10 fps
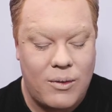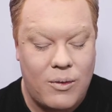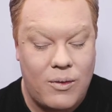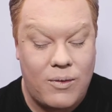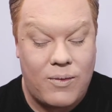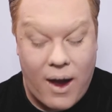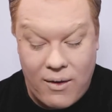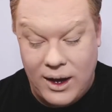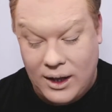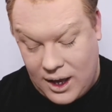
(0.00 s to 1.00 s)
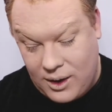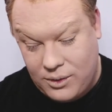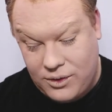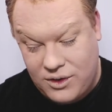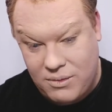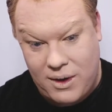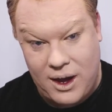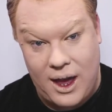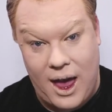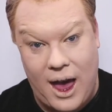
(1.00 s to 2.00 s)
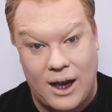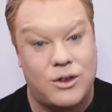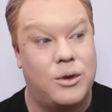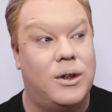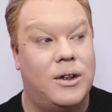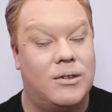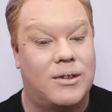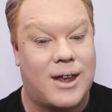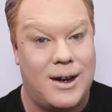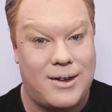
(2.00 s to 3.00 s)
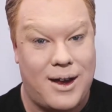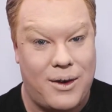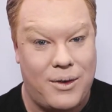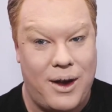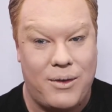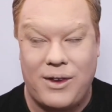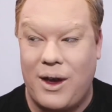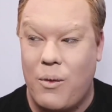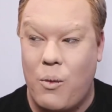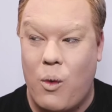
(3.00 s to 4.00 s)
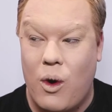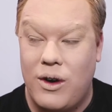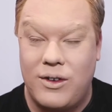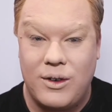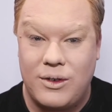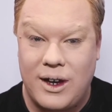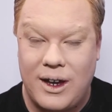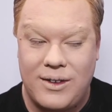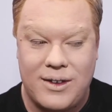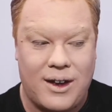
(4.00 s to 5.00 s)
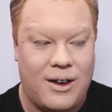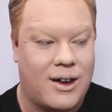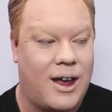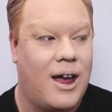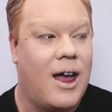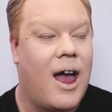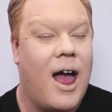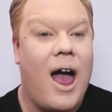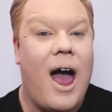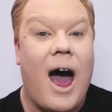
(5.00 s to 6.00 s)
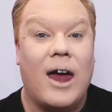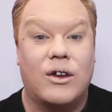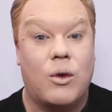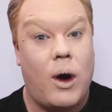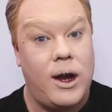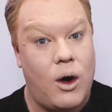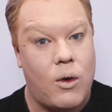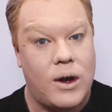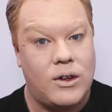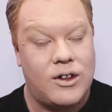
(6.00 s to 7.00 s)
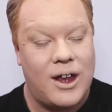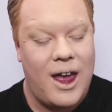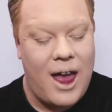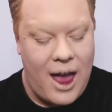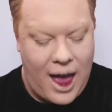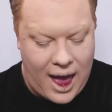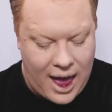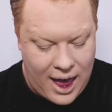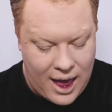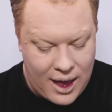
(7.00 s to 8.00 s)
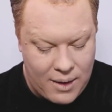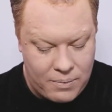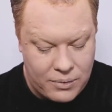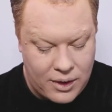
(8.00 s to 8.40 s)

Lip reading: very close to my actual skin tone. It was like 1 or 2 shades darker and quite orange. No